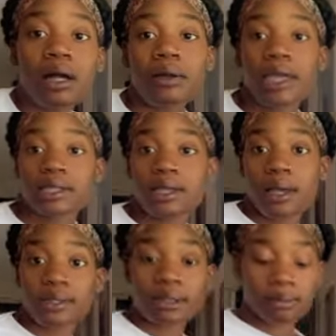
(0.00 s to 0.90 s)
Okay, so
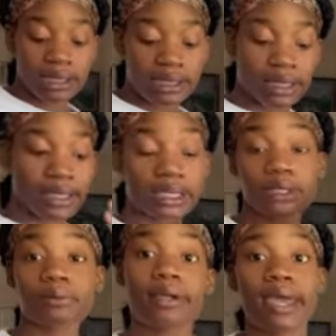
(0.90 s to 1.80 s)
y'all, so basically
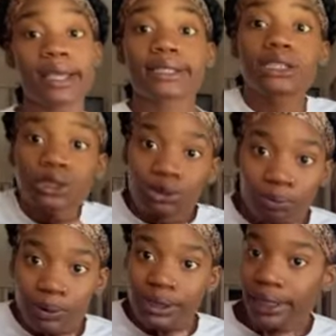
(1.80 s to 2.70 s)
Alexa wanna act
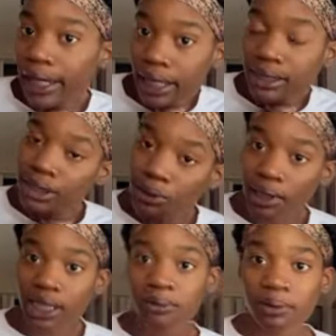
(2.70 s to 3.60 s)
stupid today, so
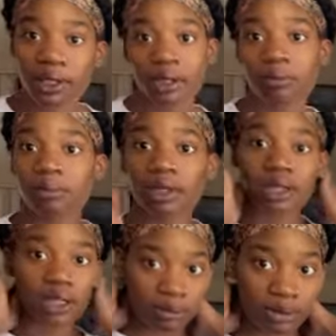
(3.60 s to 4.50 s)
I guess we're not gonna play
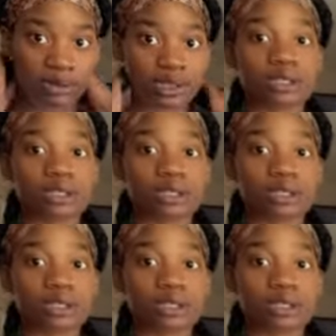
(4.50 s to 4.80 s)
the music.